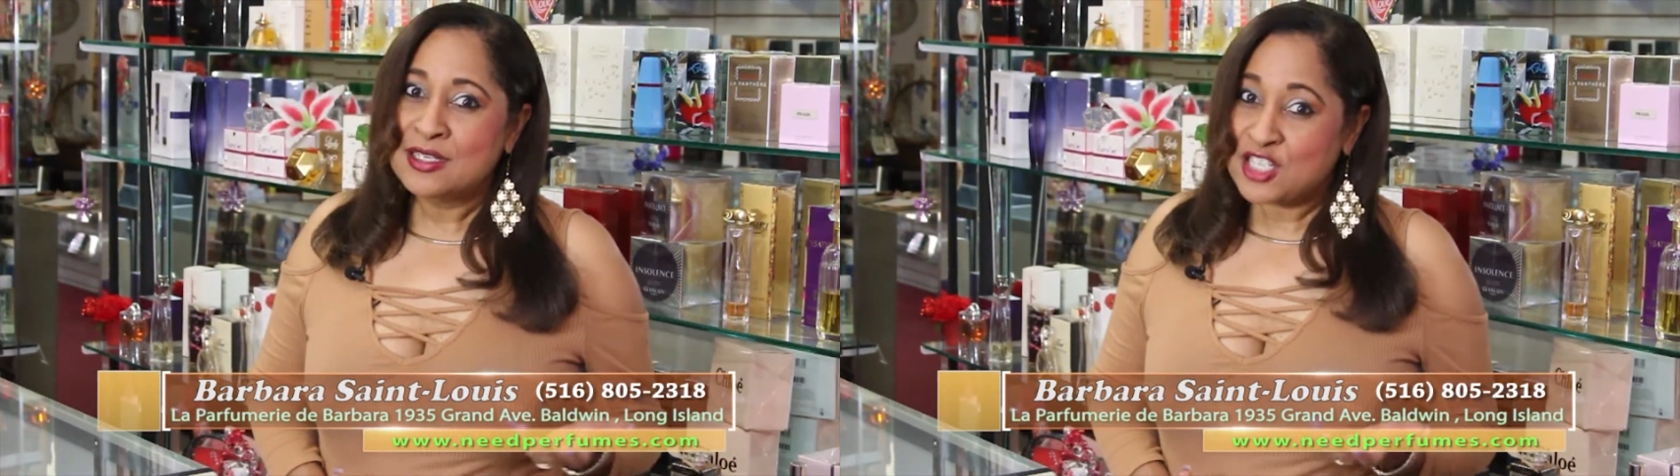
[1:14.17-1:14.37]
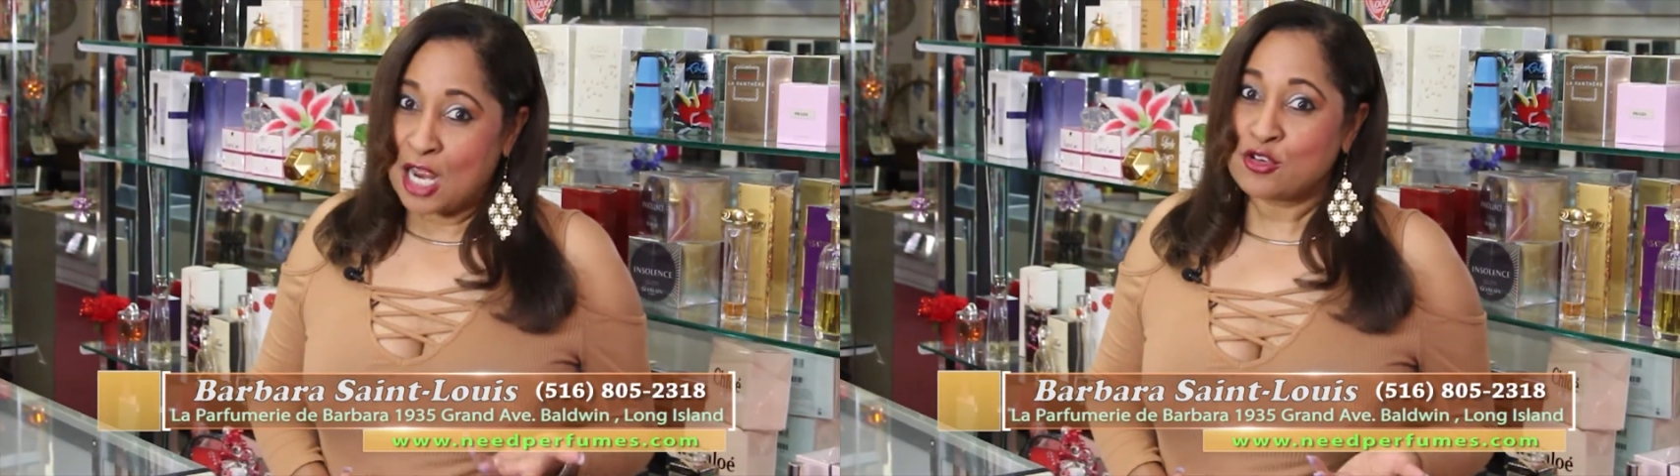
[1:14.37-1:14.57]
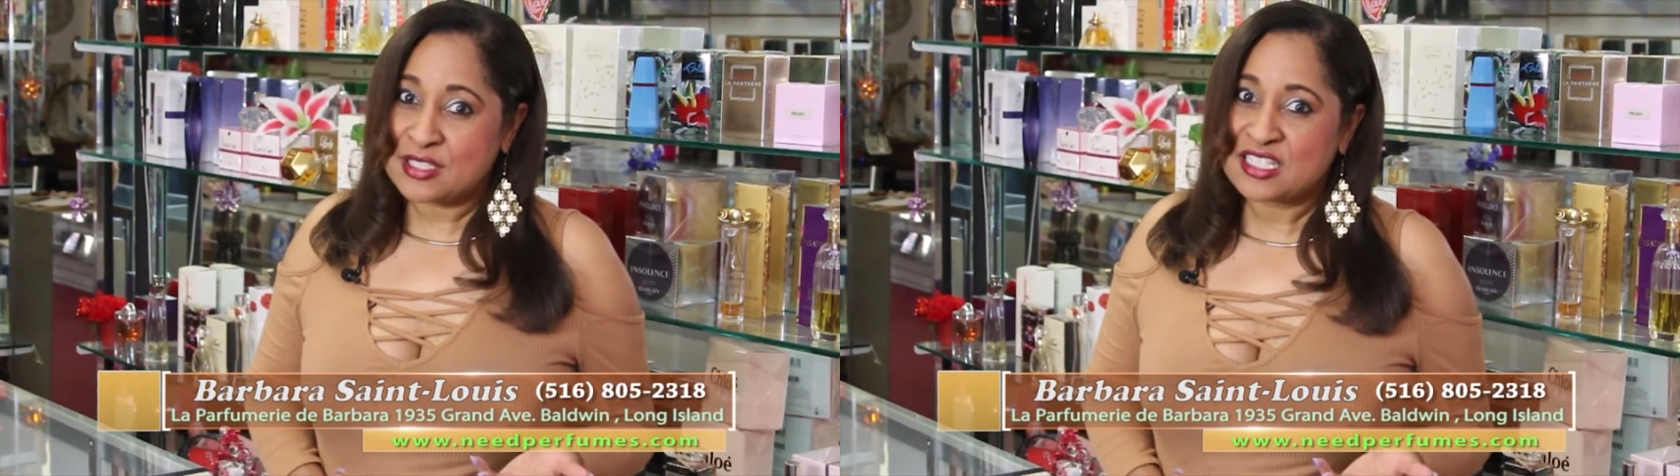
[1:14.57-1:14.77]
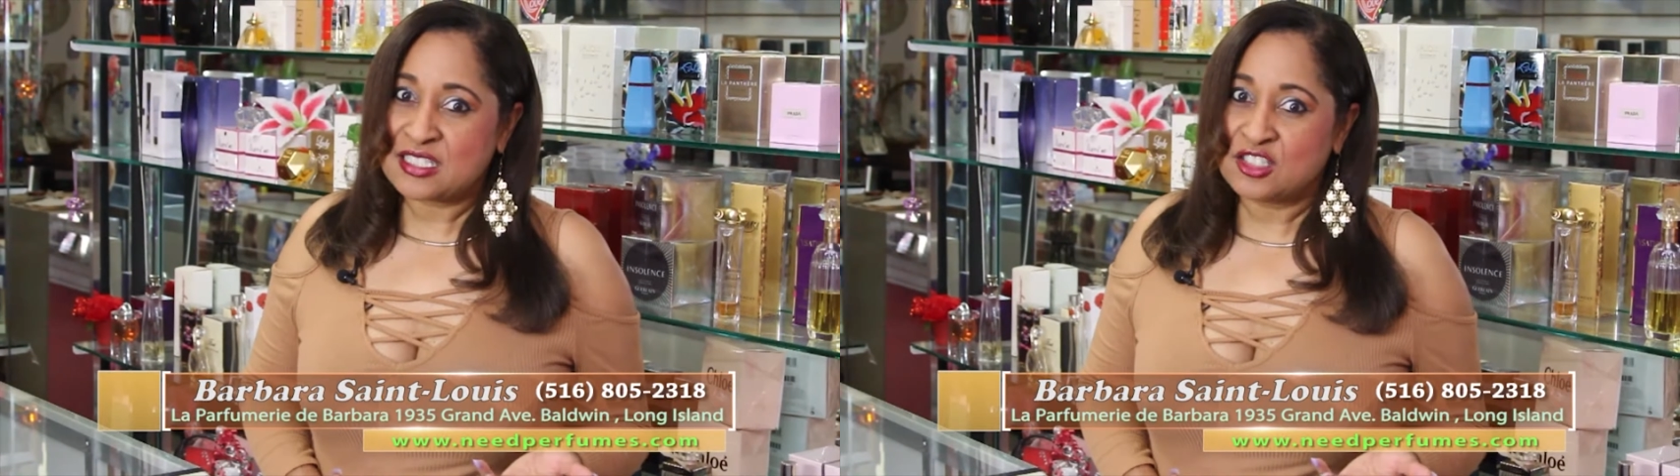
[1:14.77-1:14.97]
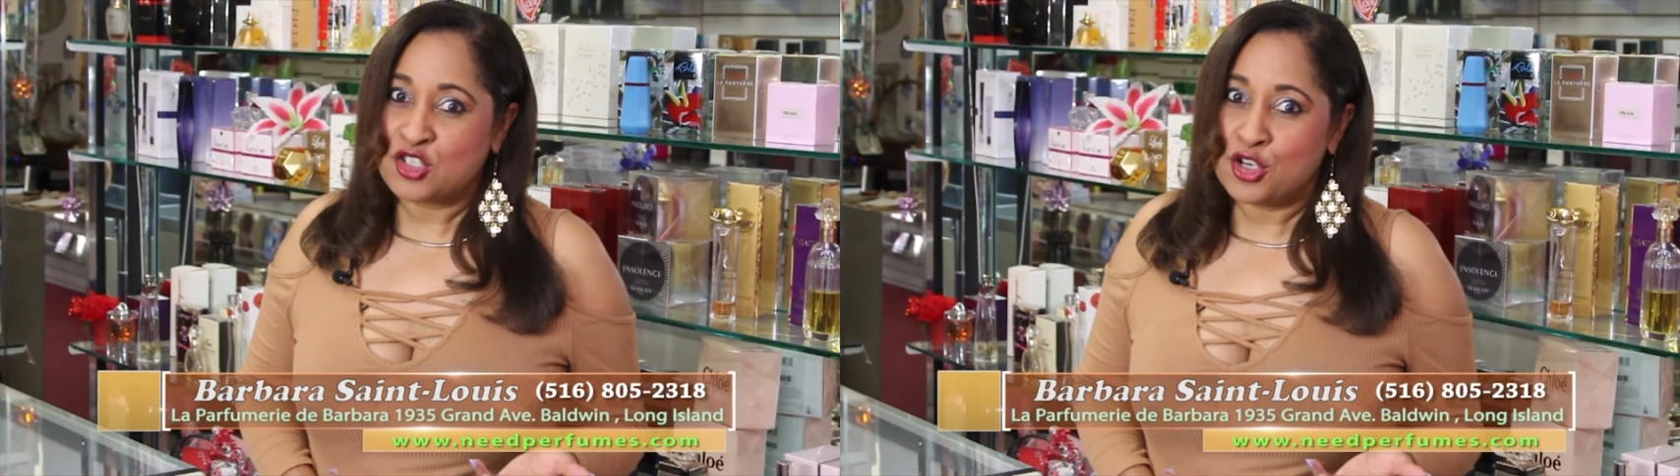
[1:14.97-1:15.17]
channel
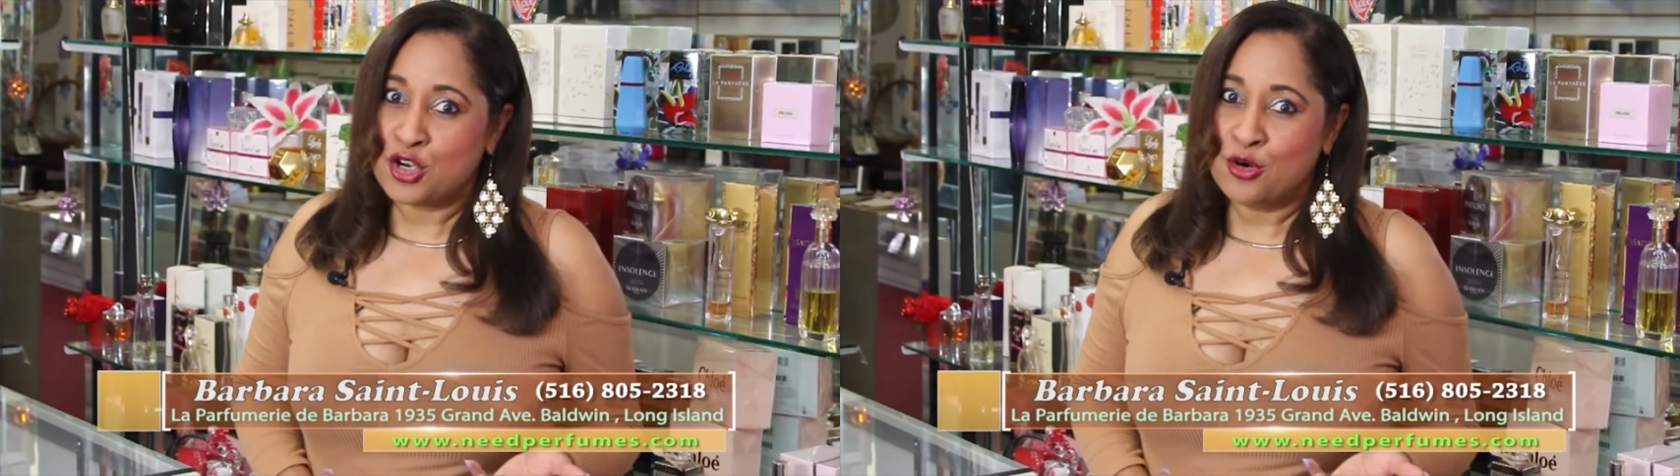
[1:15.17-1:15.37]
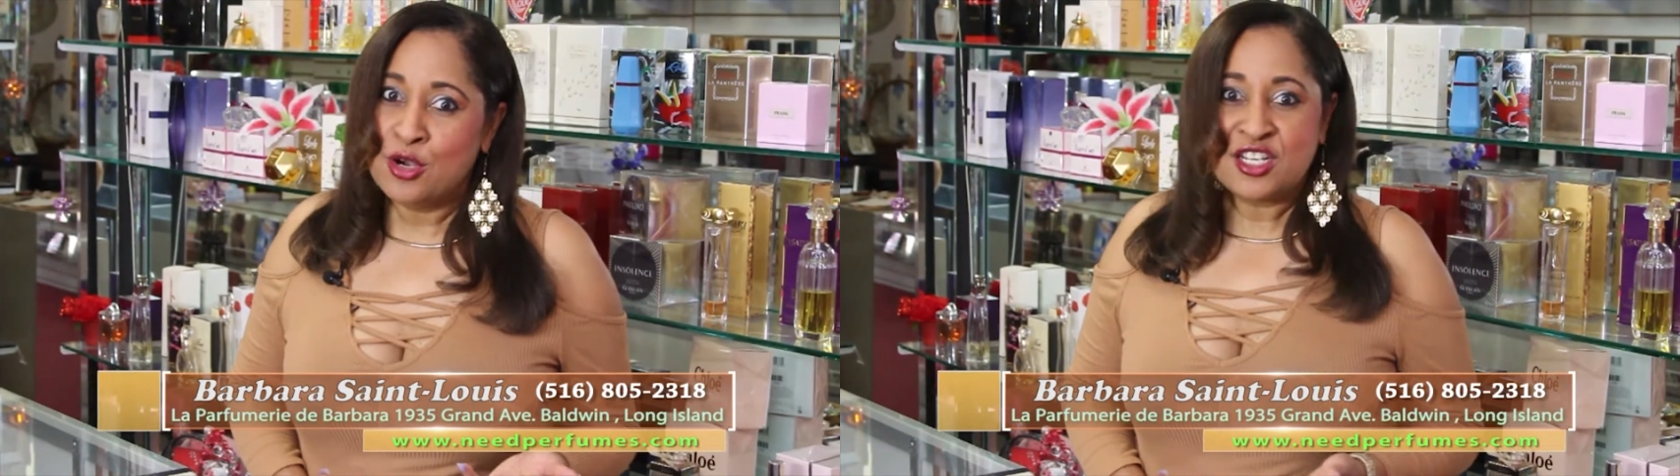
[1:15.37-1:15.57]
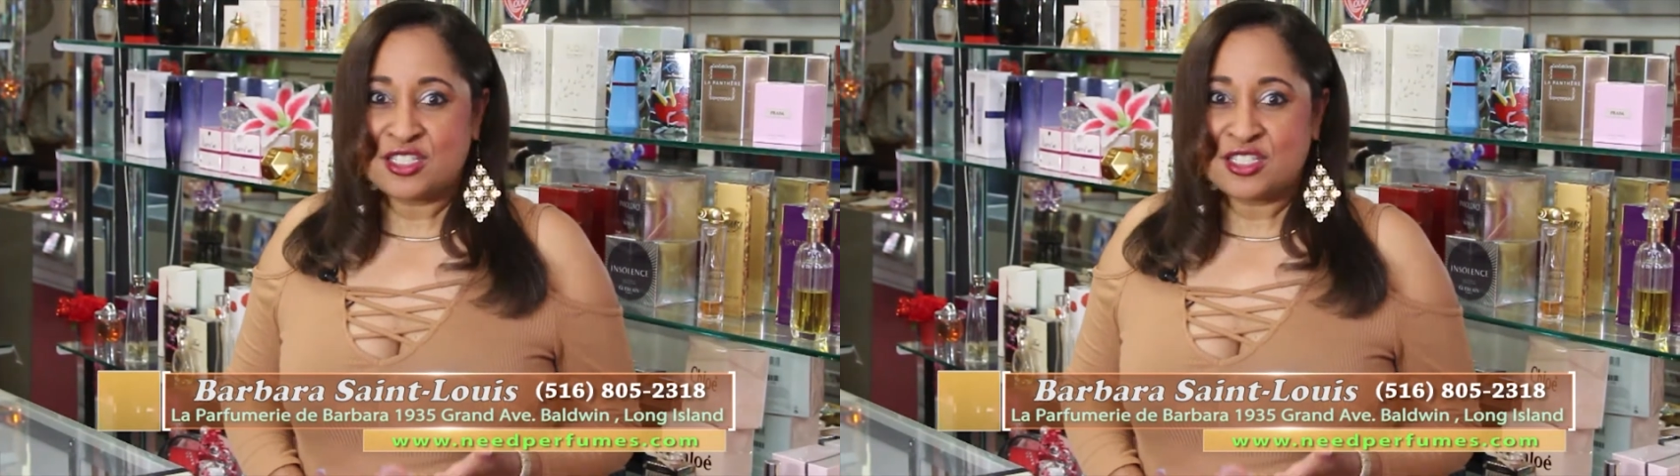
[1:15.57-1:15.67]
62,